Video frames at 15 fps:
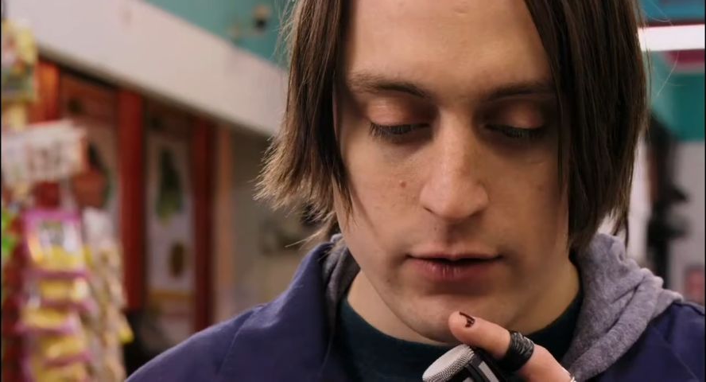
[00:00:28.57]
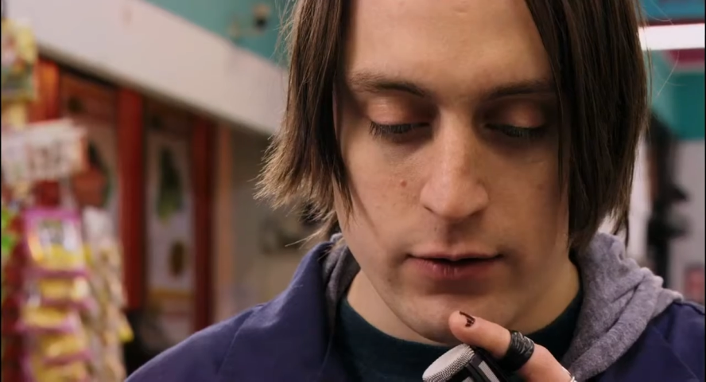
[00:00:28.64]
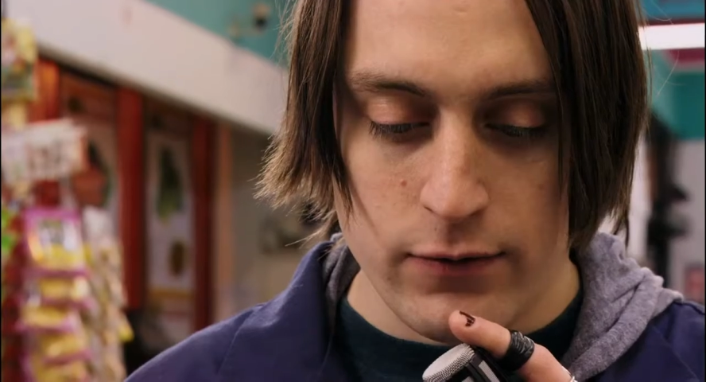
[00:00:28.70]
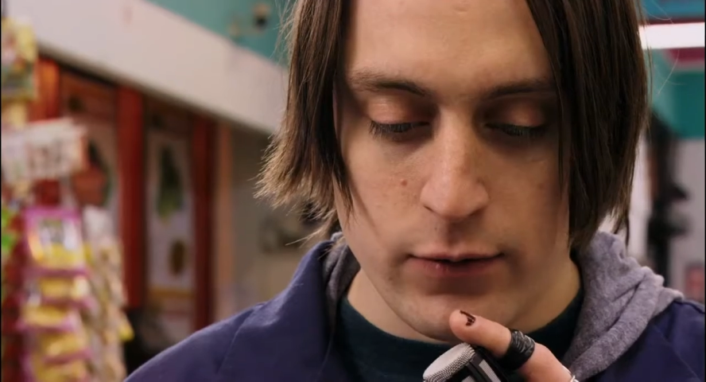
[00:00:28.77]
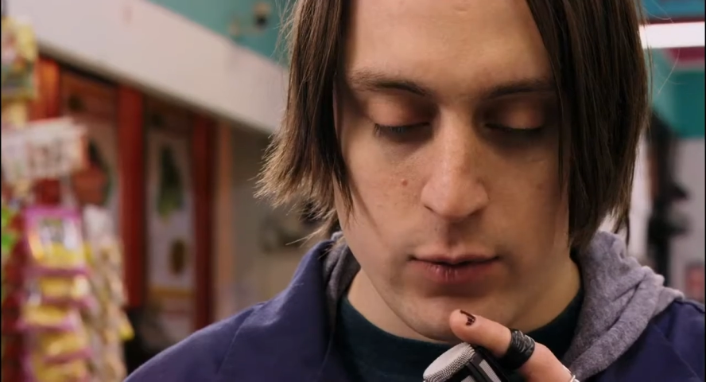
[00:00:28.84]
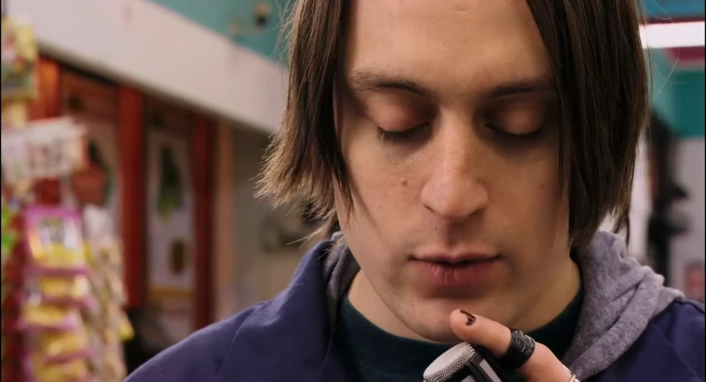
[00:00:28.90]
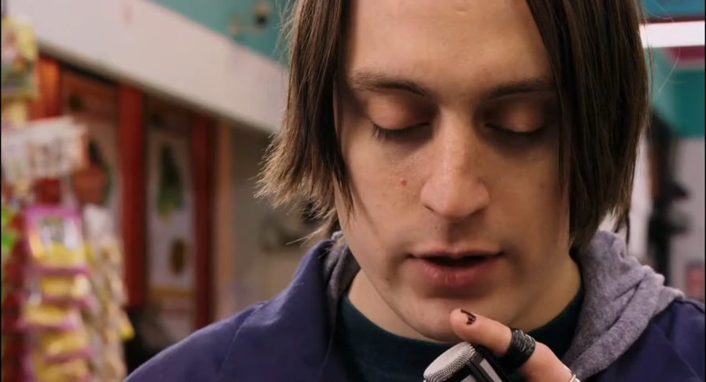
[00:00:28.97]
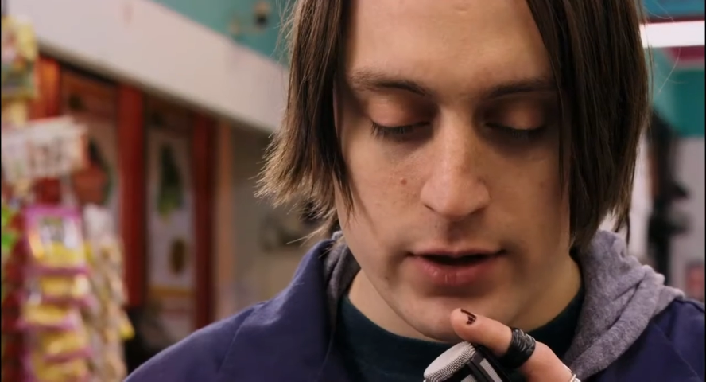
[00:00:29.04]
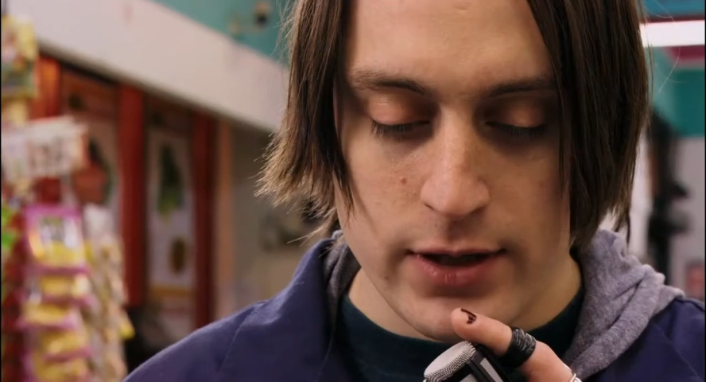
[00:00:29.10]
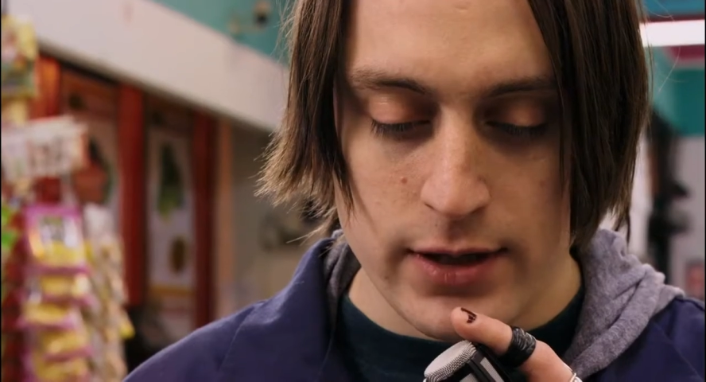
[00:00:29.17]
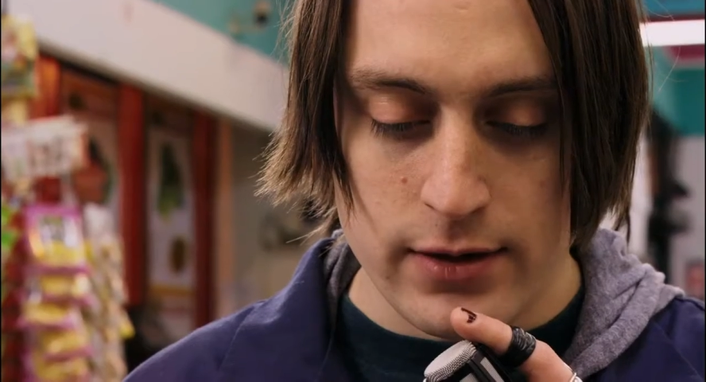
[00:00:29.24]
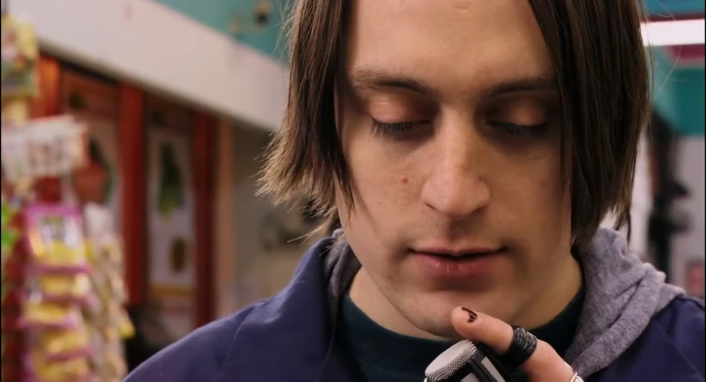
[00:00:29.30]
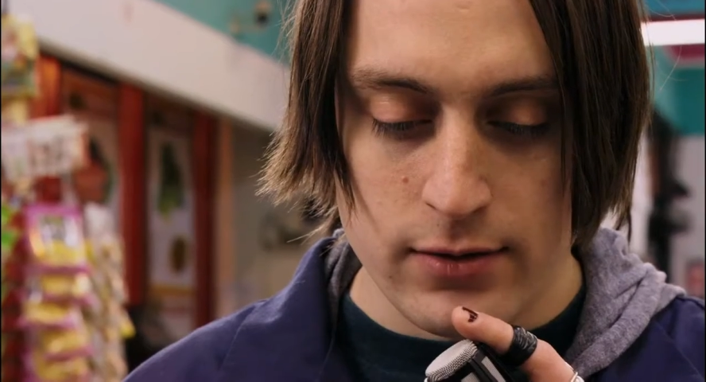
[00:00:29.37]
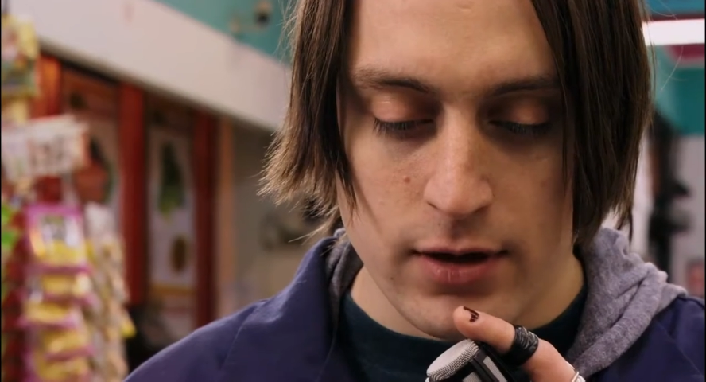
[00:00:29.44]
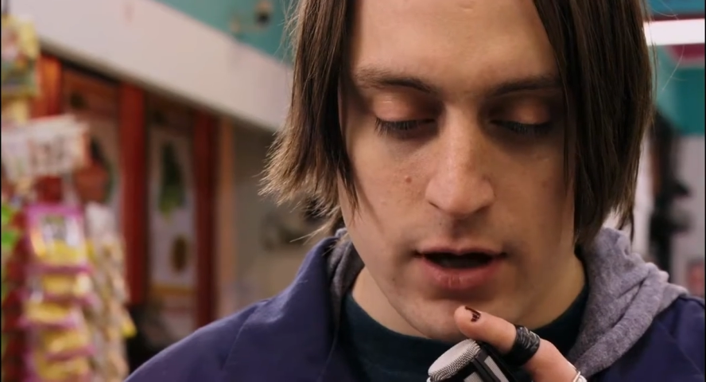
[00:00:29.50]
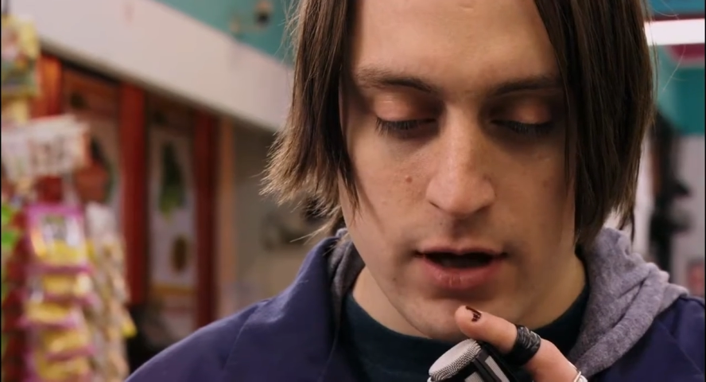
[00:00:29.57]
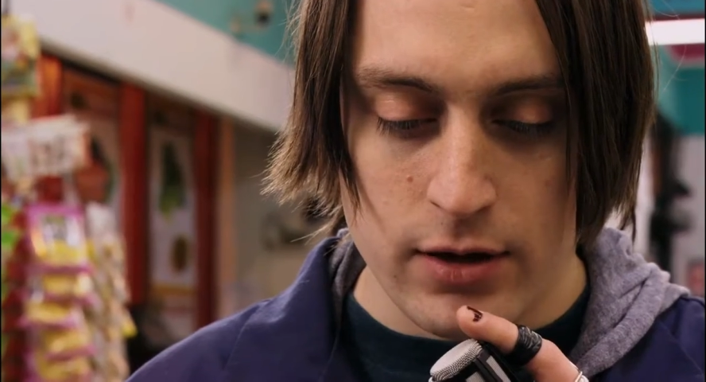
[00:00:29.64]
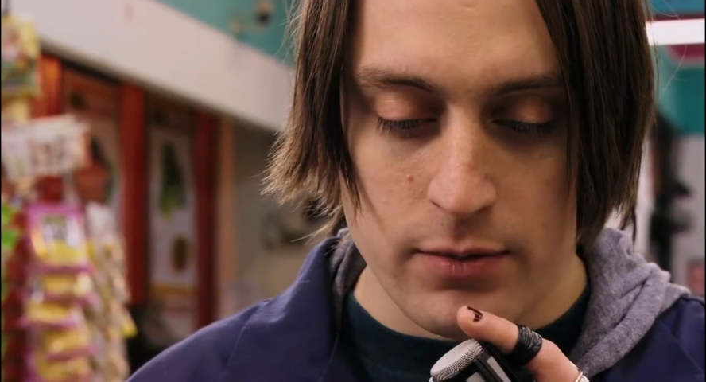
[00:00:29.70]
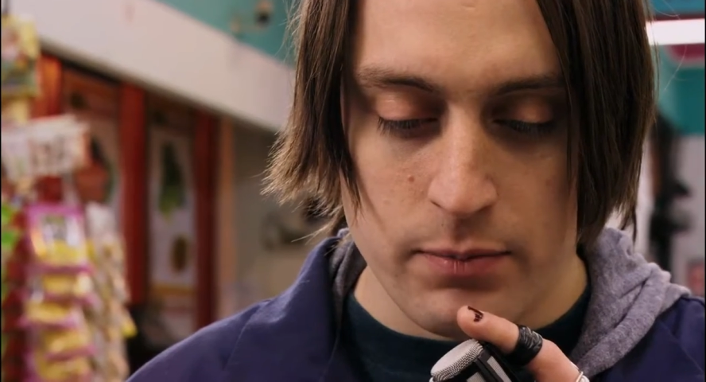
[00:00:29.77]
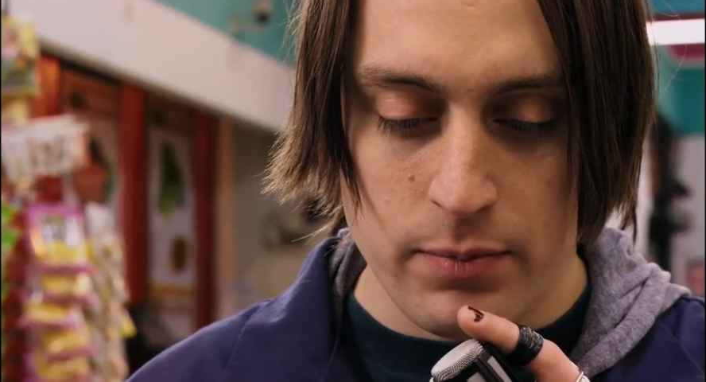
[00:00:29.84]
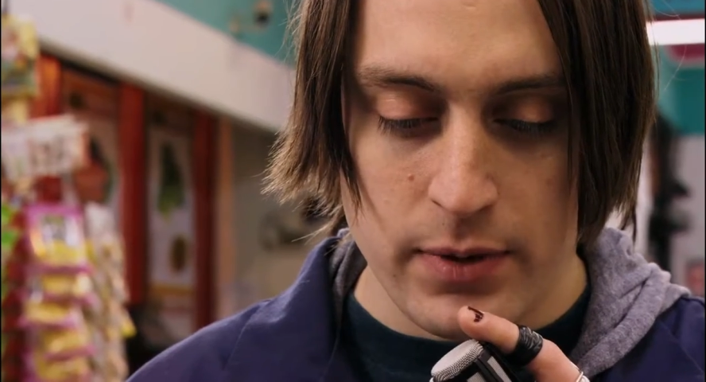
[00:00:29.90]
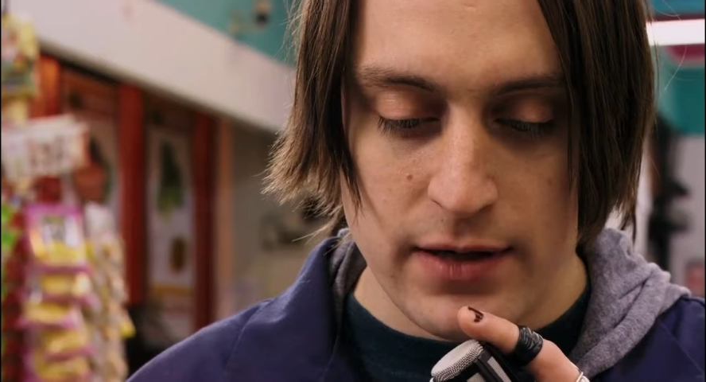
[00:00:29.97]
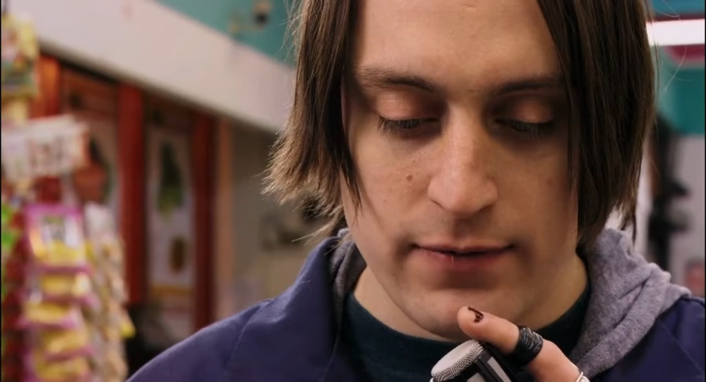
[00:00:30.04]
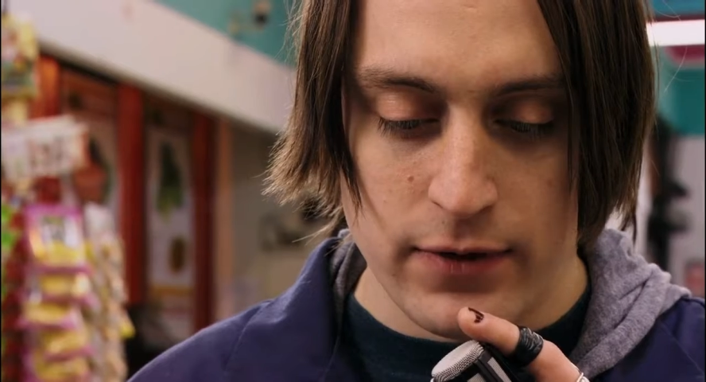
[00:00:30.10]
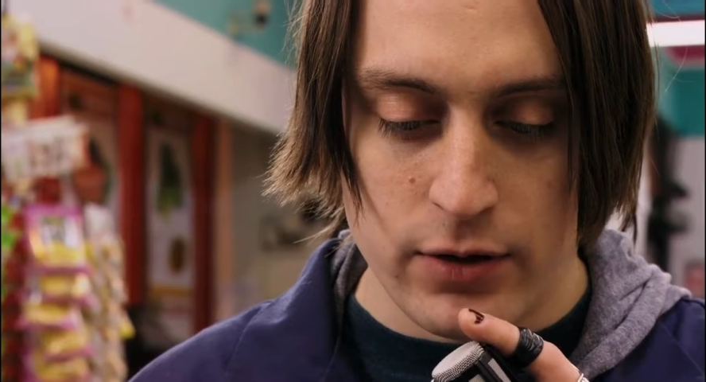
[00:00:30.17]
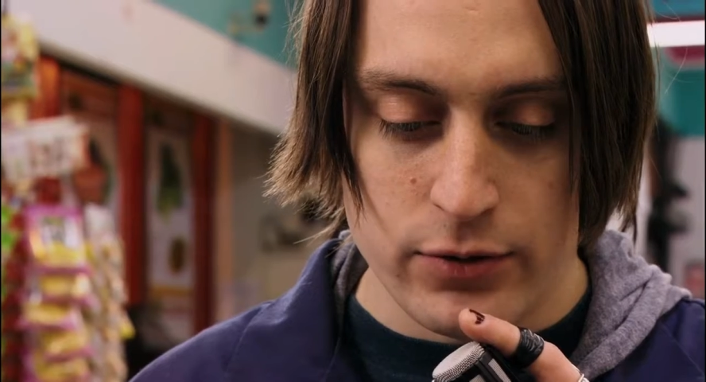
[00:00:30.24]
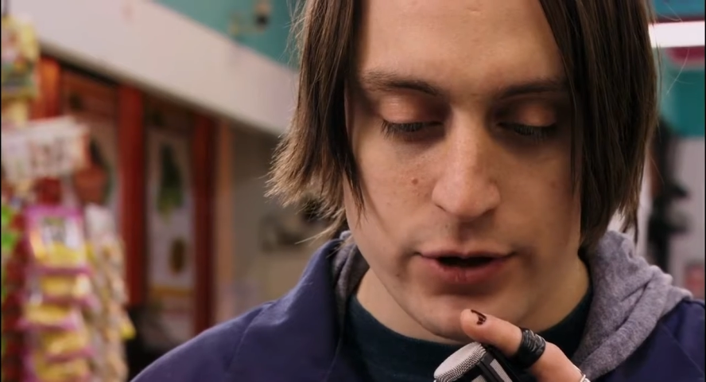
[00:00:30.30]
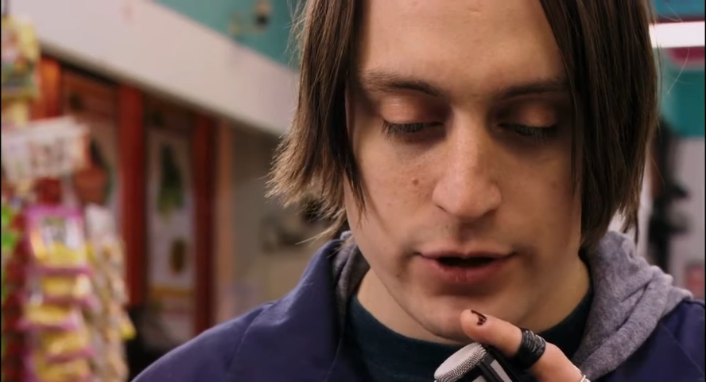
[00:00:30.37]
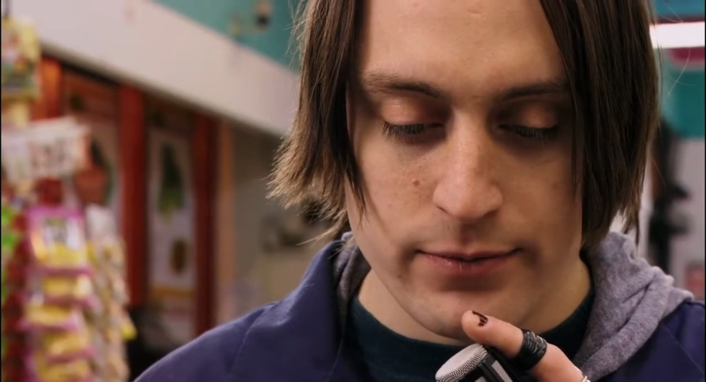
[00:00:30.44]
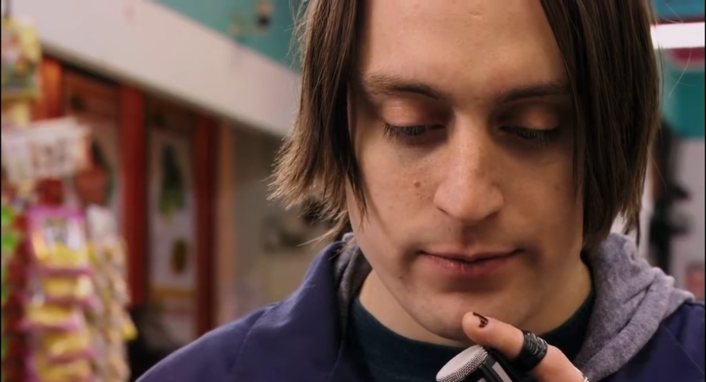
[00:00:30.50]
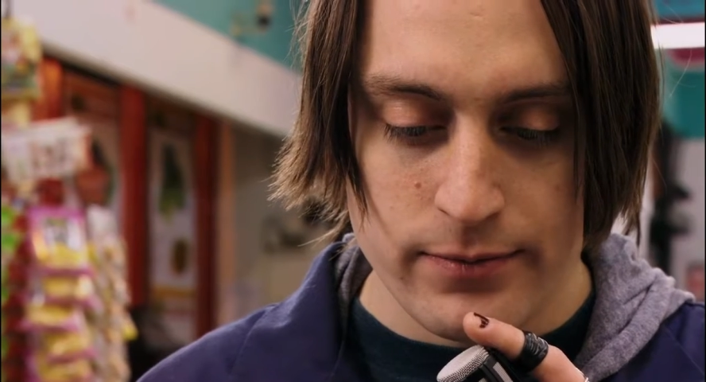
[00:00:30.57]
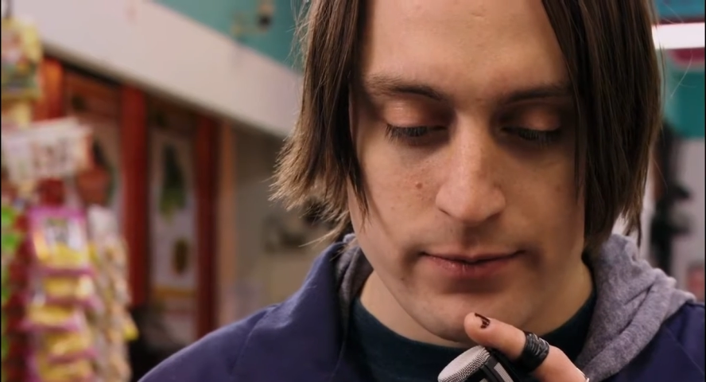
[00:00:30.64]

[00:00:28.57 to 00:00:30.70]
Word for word: two for one deal on beeve lotion.